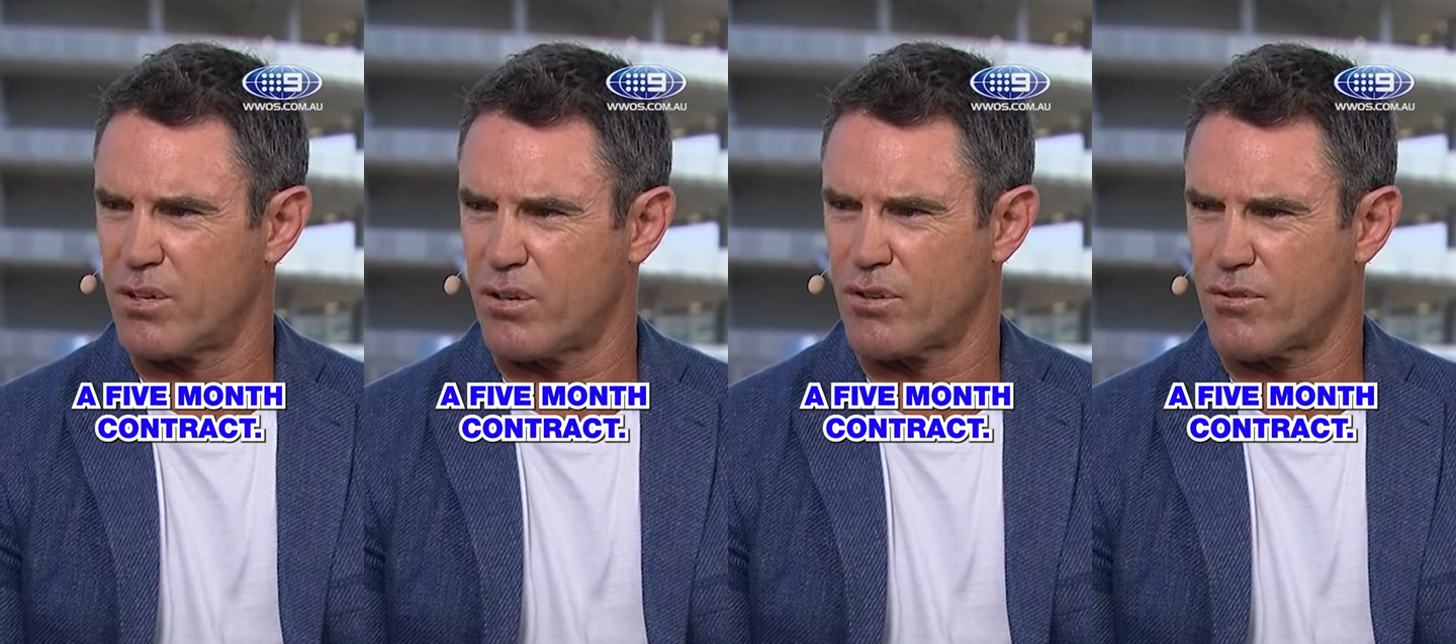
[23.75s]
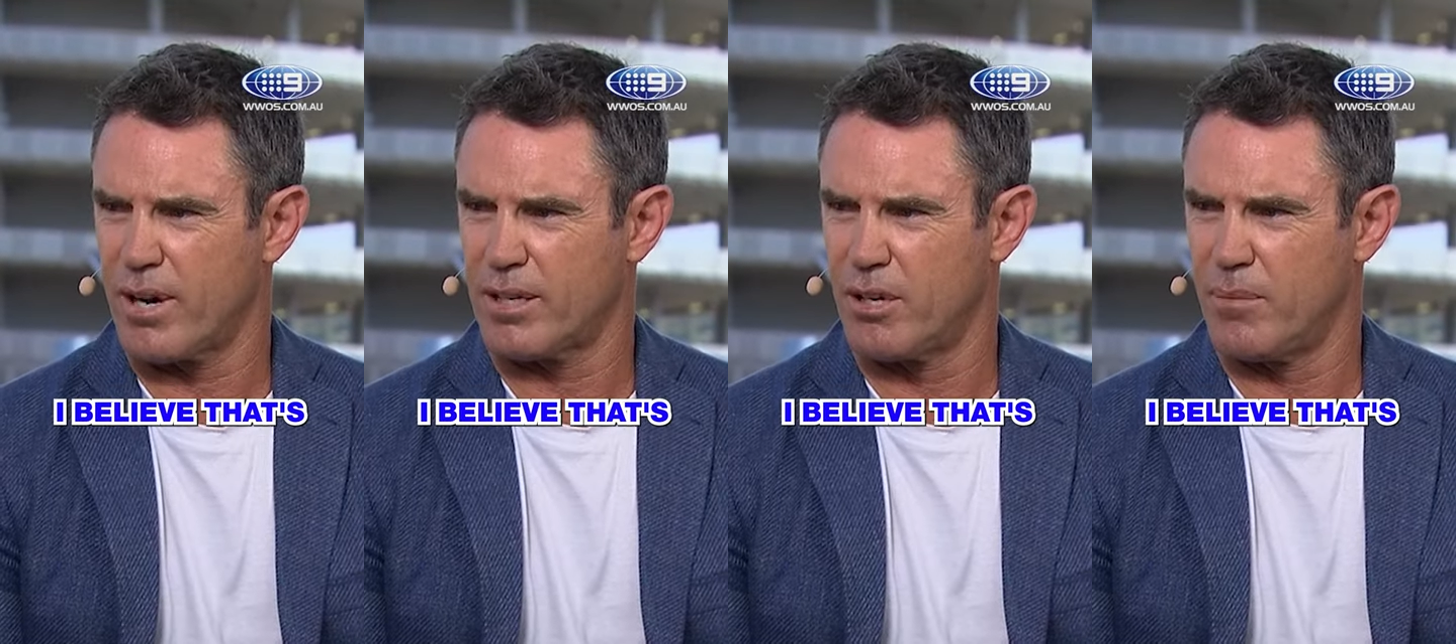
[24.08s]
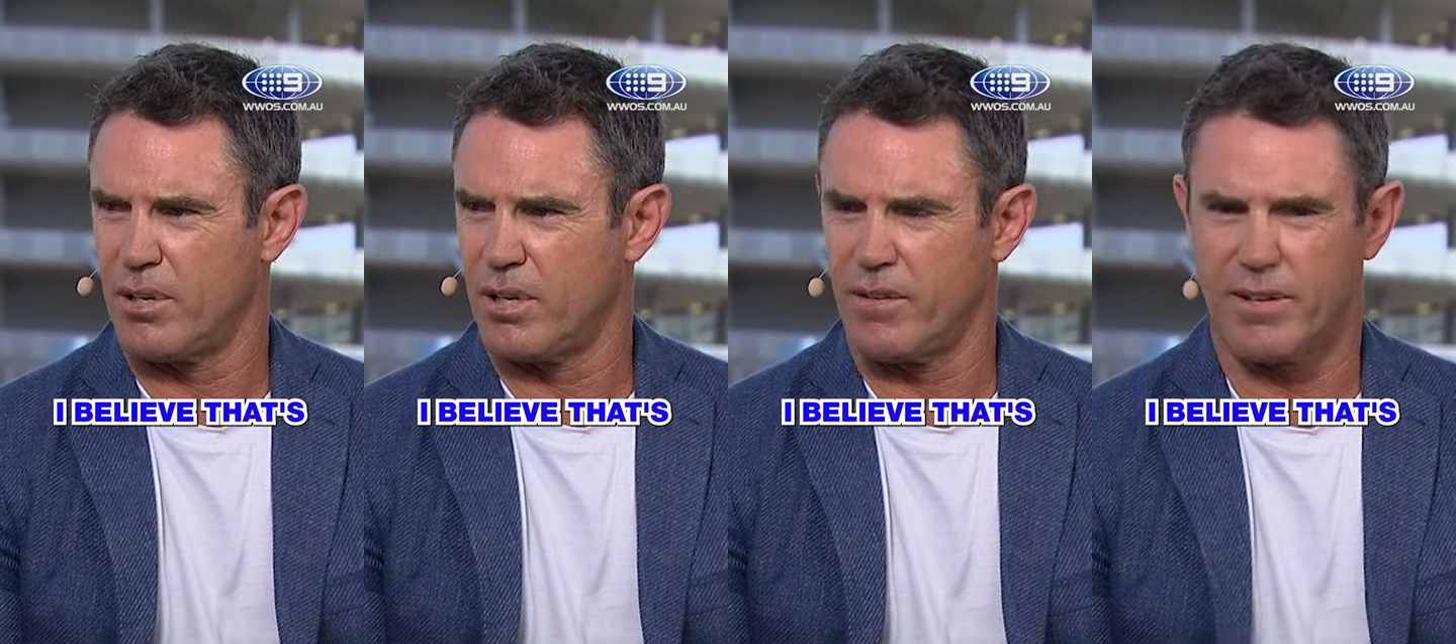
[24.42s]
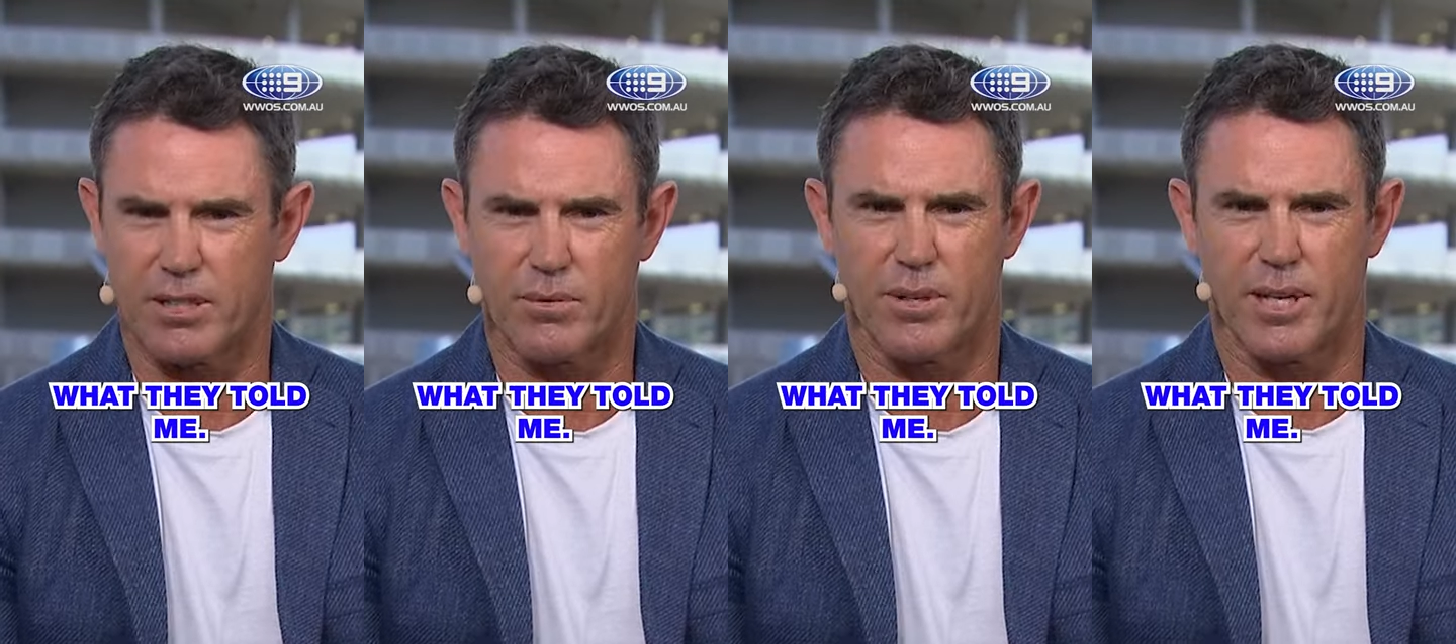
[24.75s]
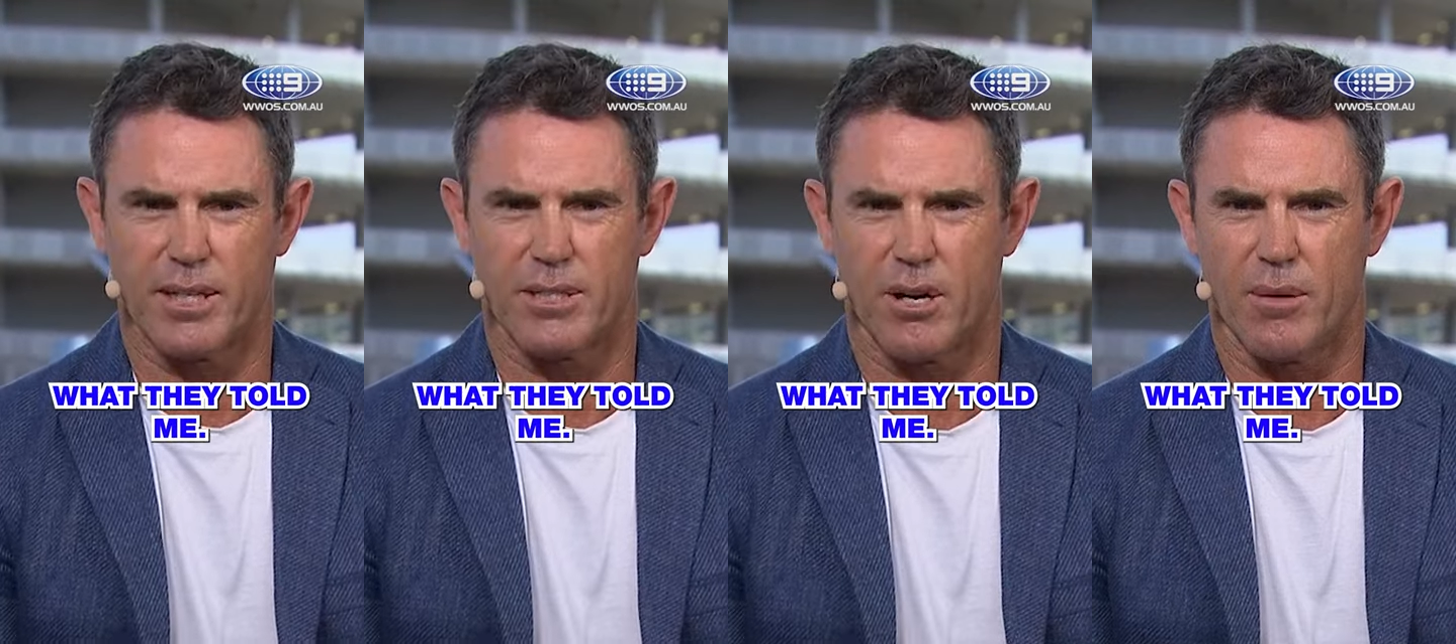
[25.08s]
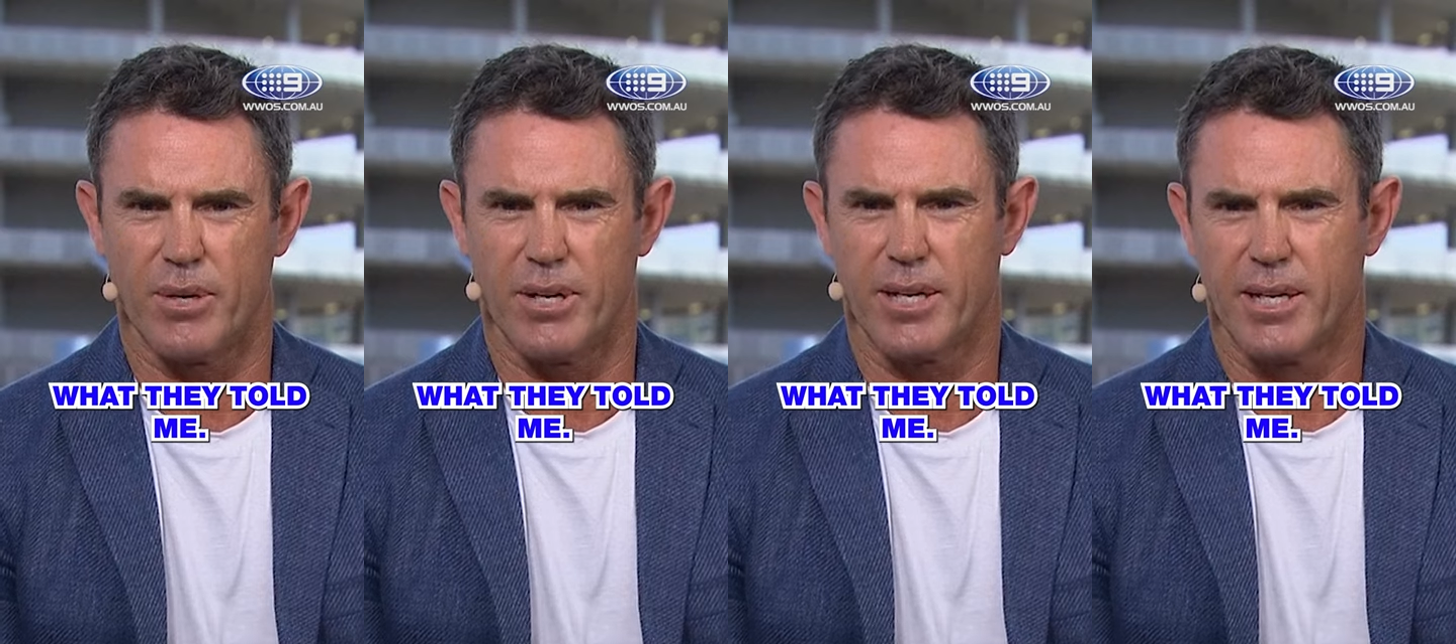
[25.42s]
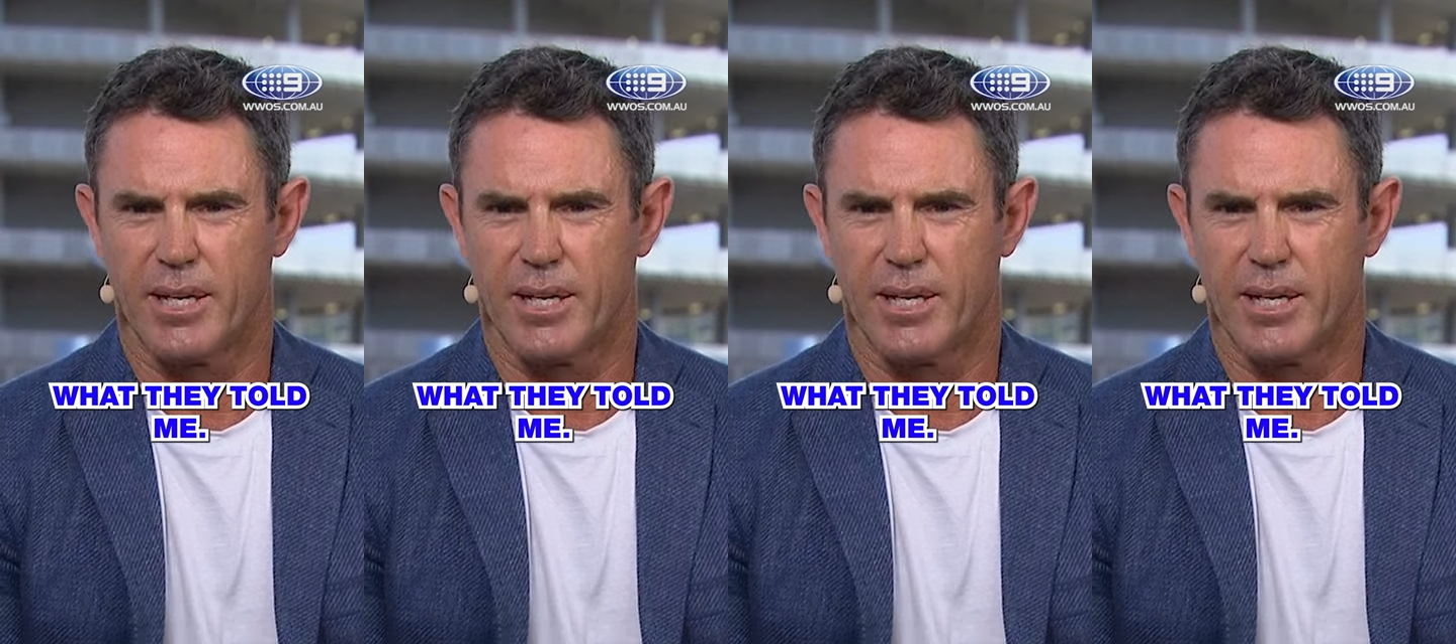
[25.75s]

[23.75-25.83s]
contract, I believe. That's what they told me.